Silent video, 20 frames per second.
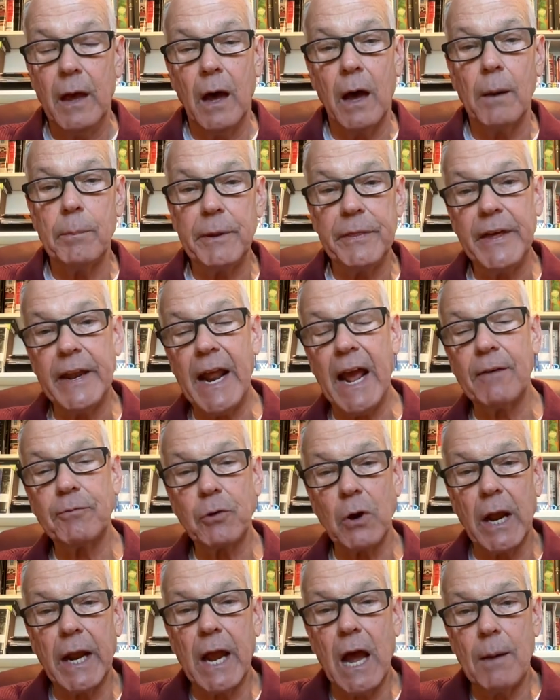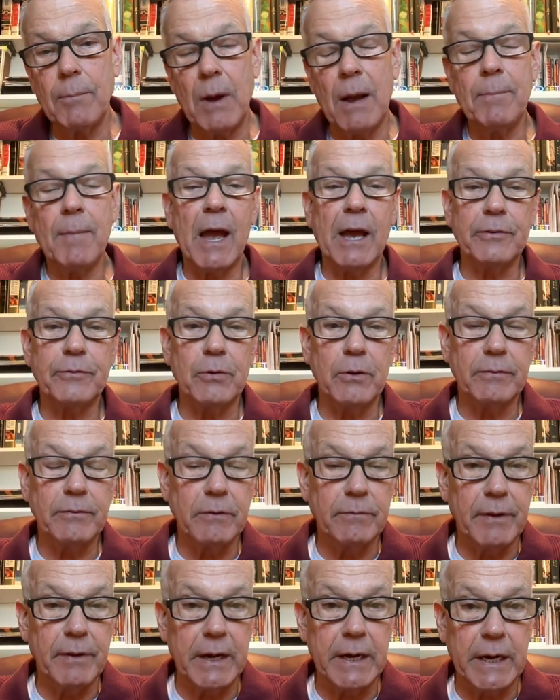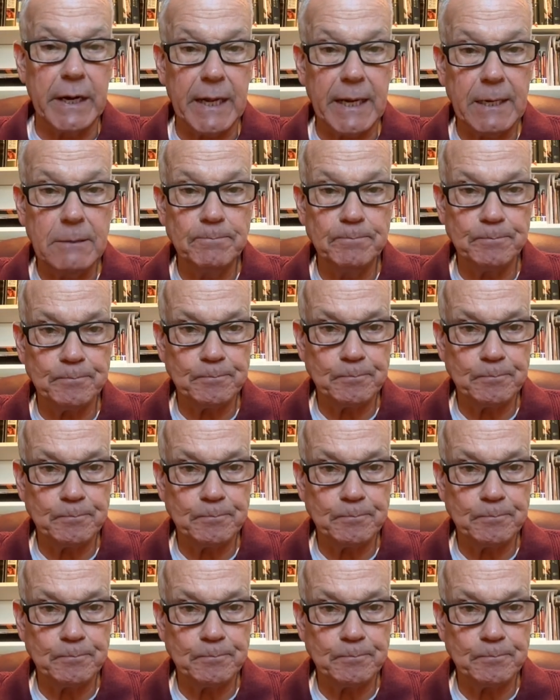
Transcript: But then after I got my Master of Divinity,